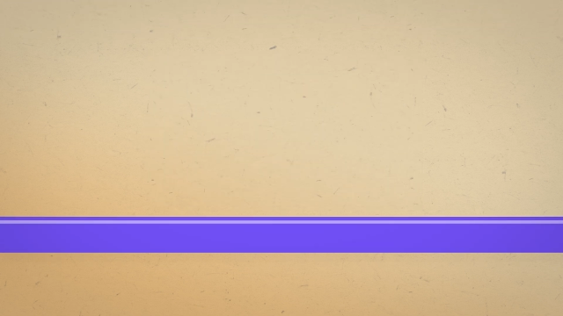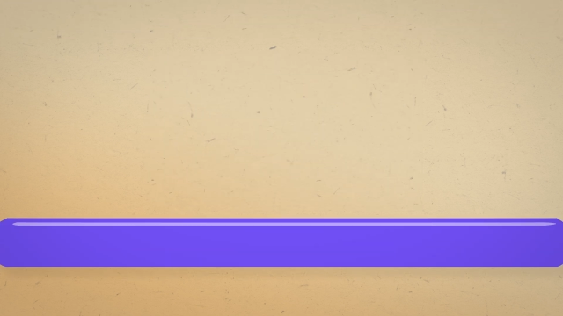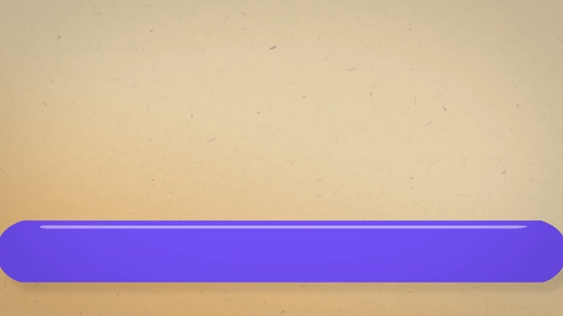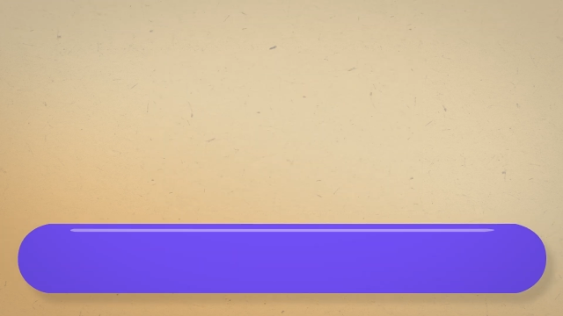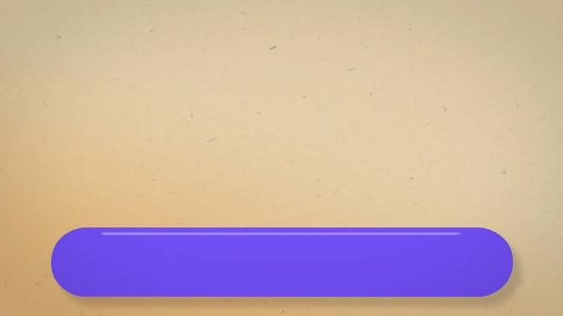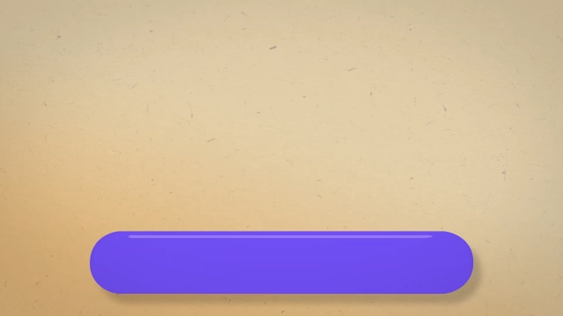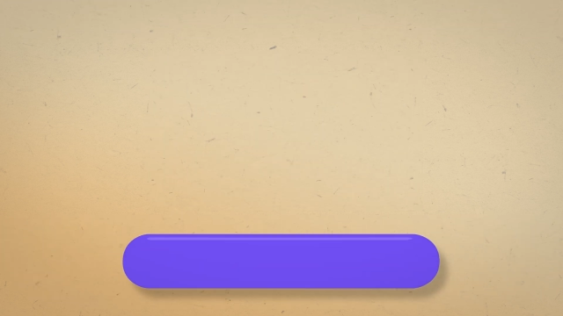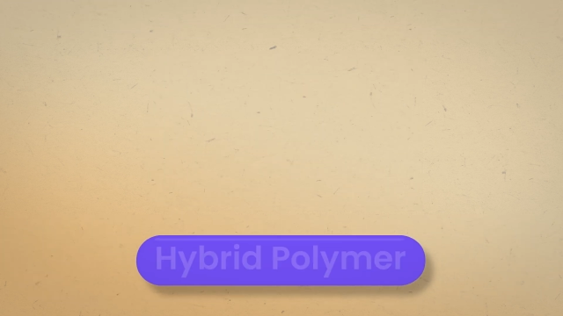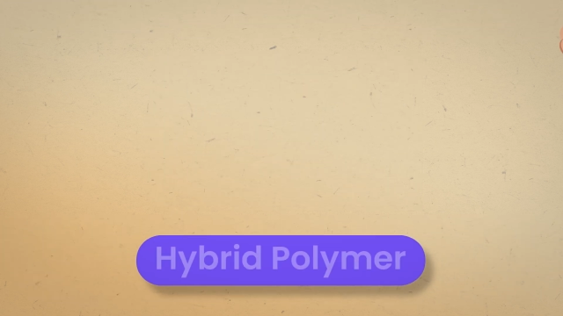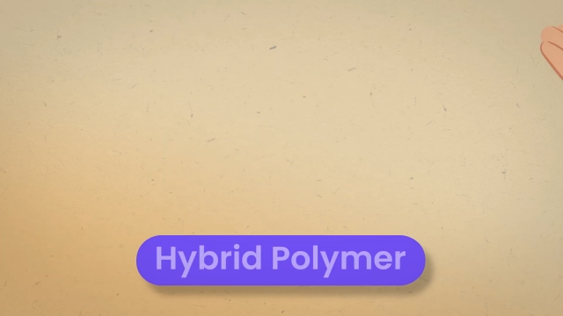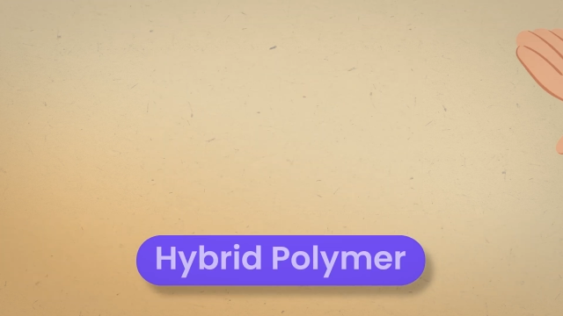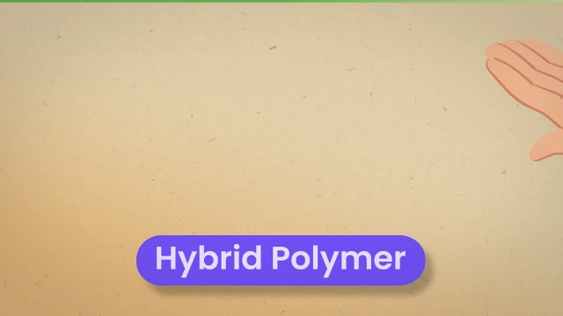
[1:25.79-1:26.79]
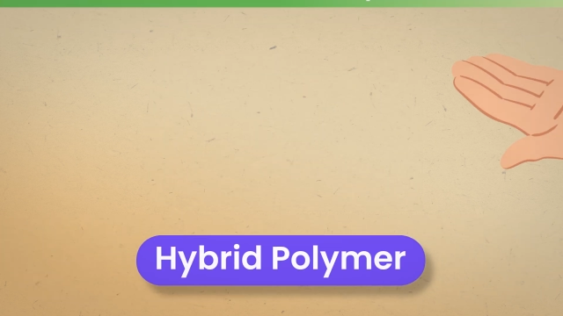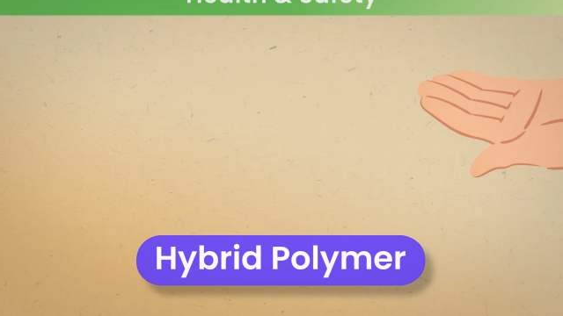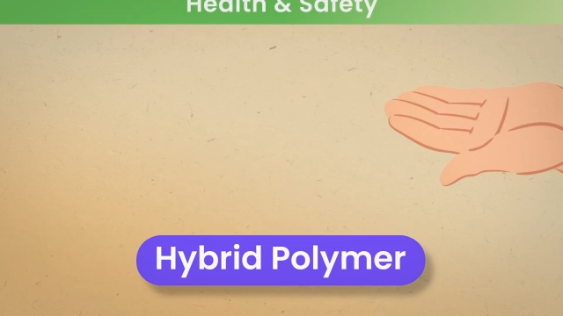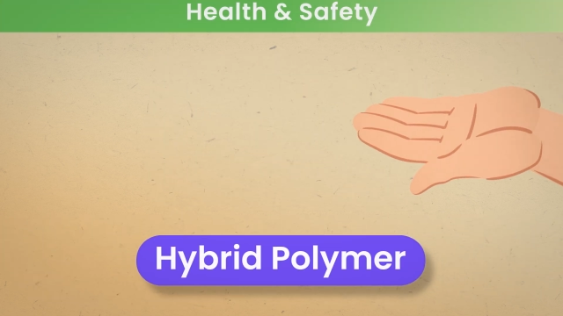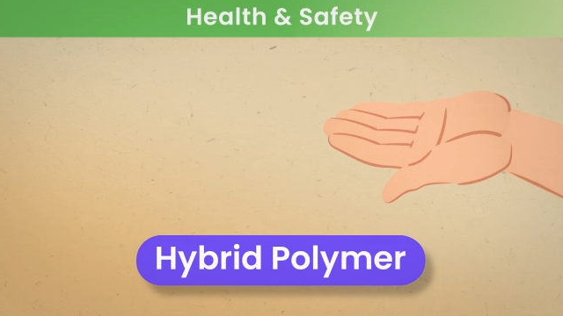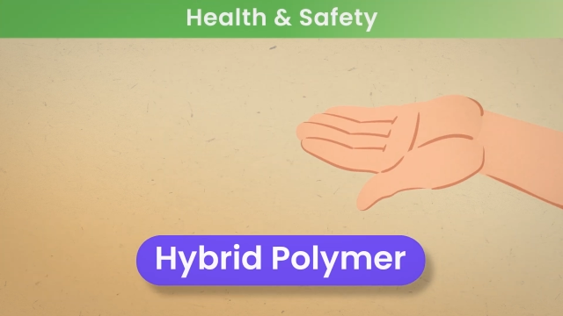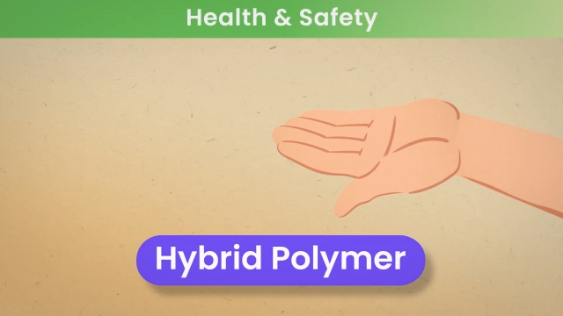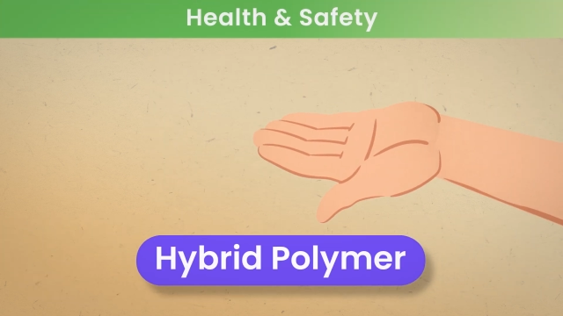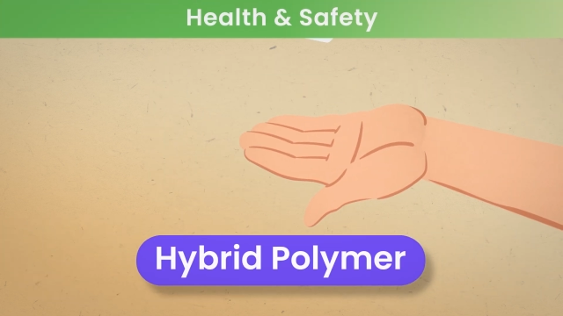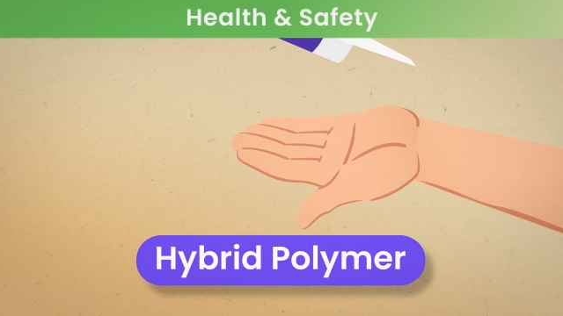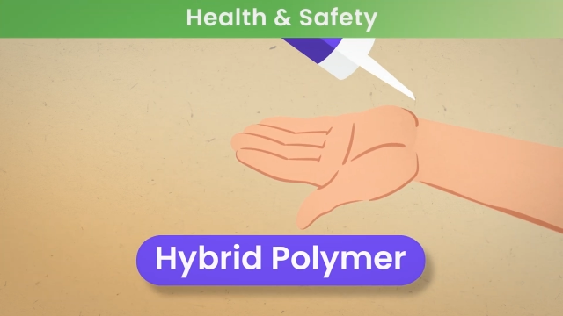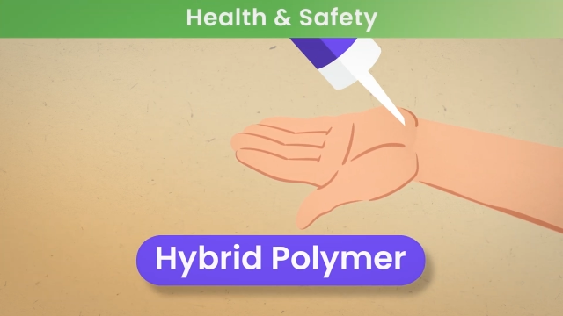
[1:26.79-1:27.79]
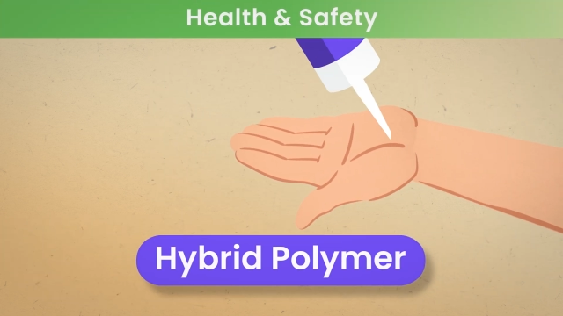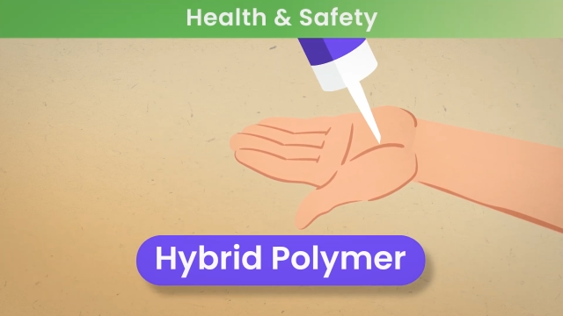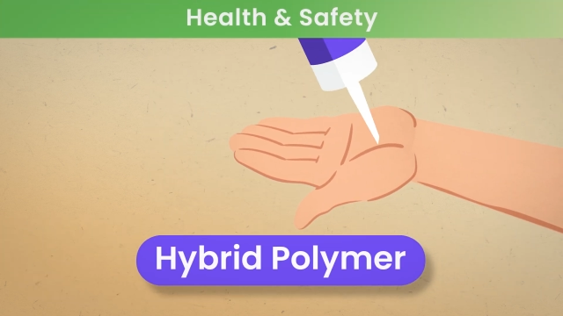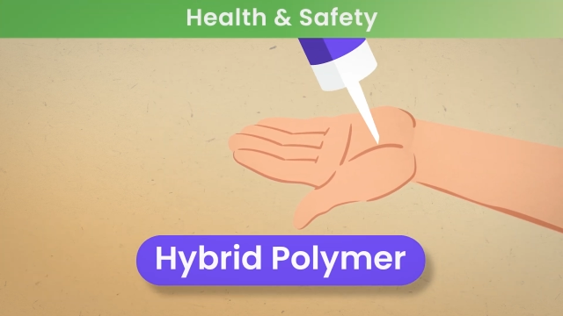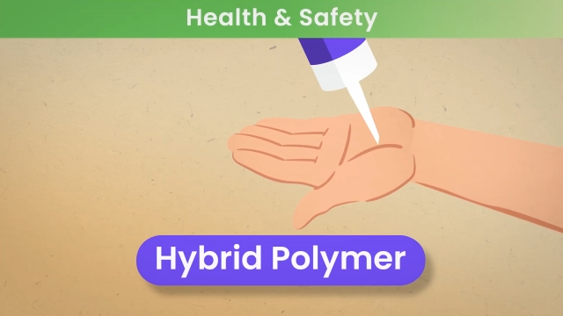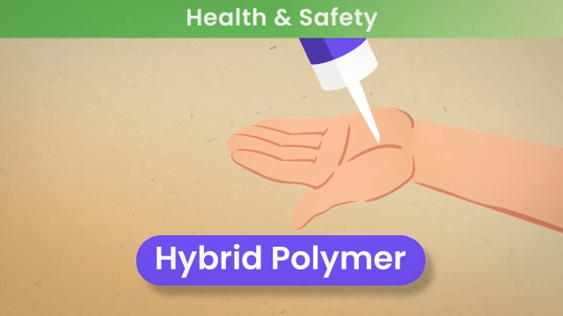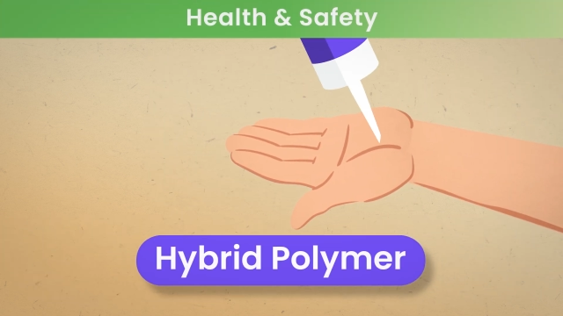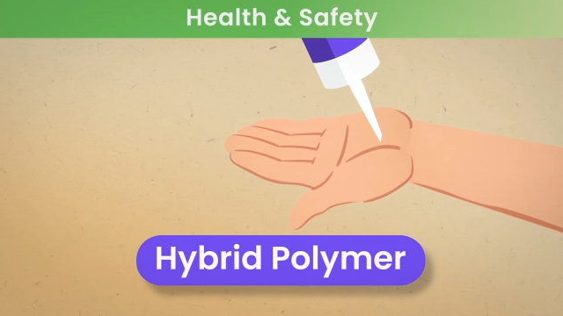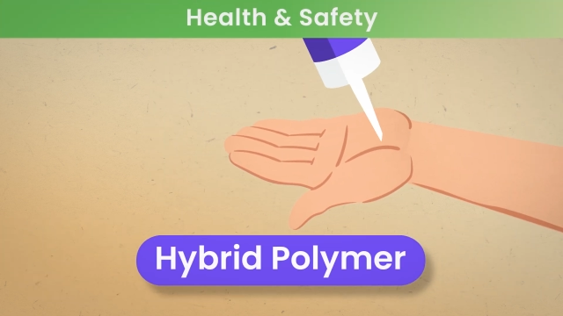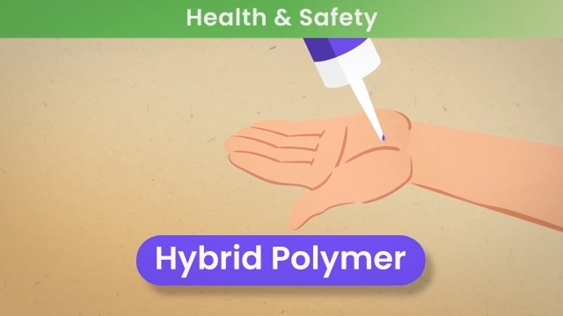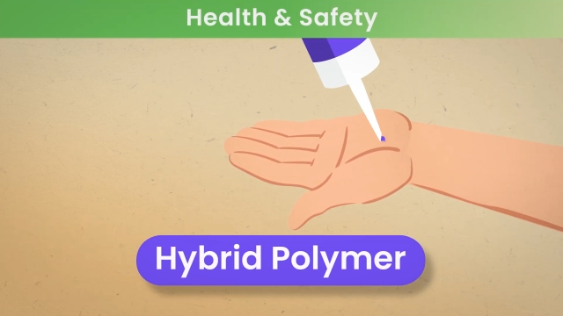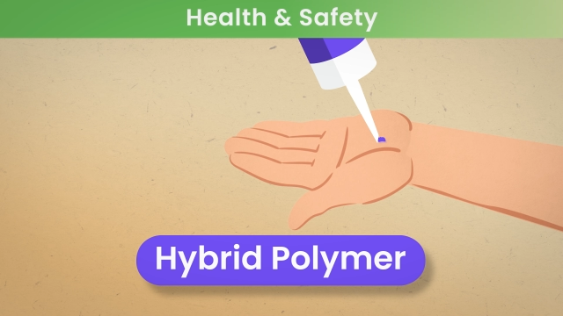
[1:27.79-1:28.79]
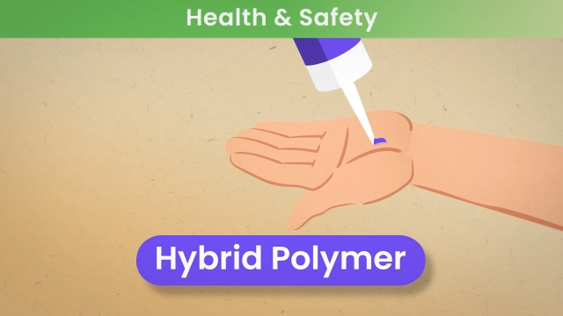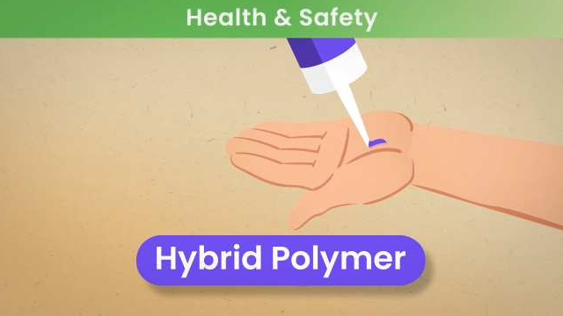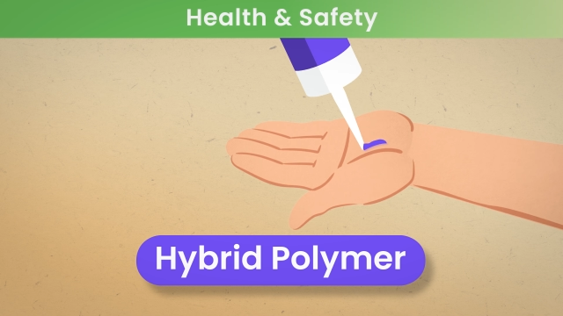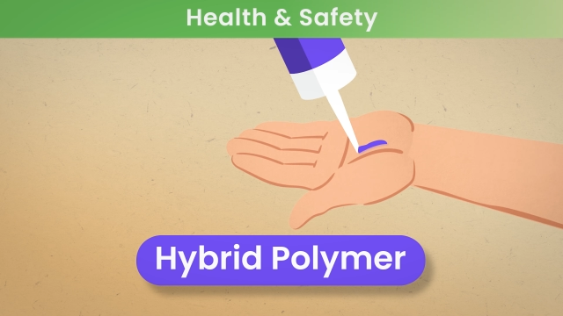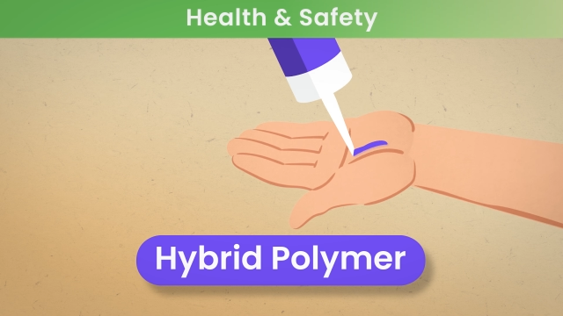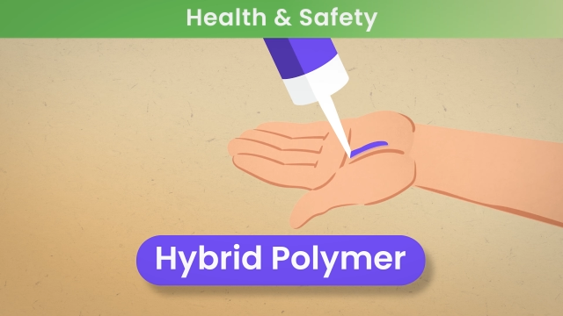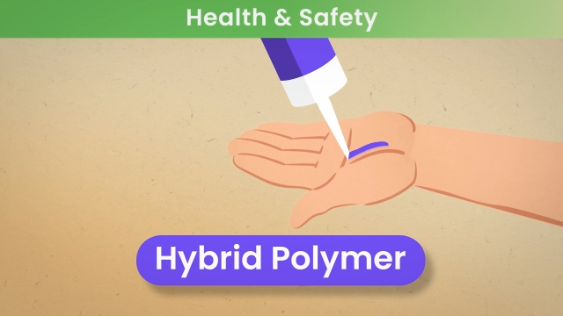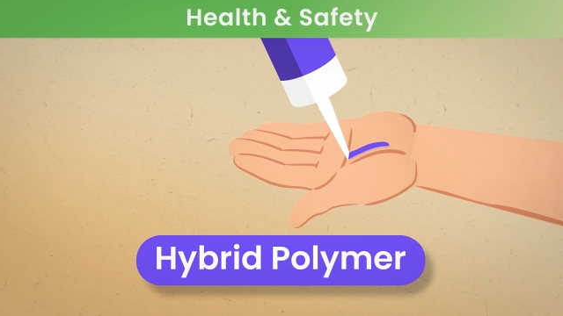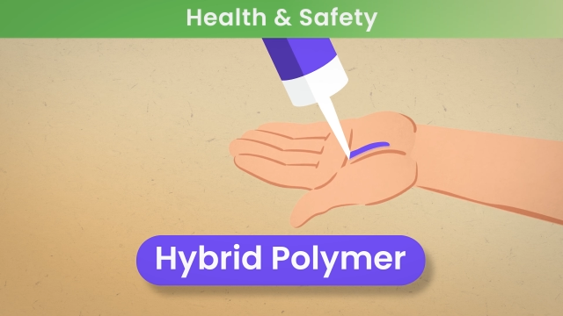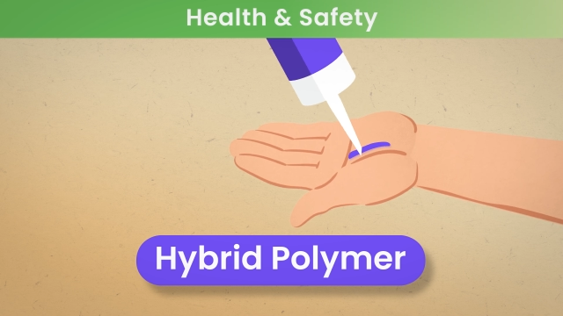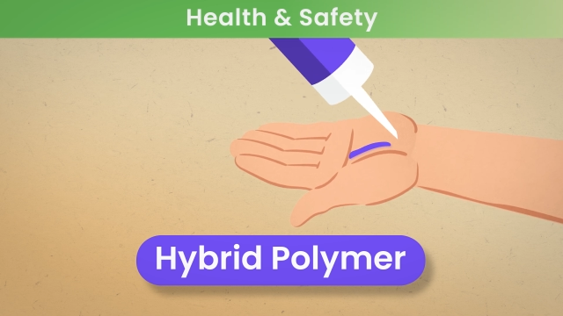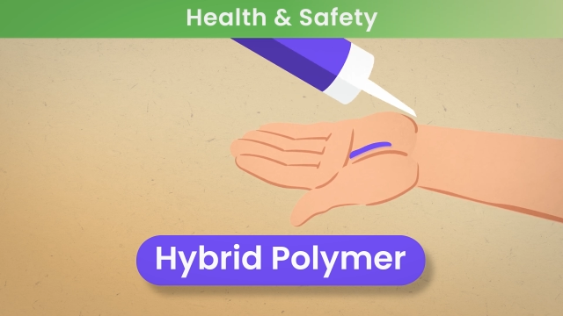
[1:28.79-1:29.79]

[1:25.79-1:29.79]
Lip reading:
No face is visible, so there are no lips to read.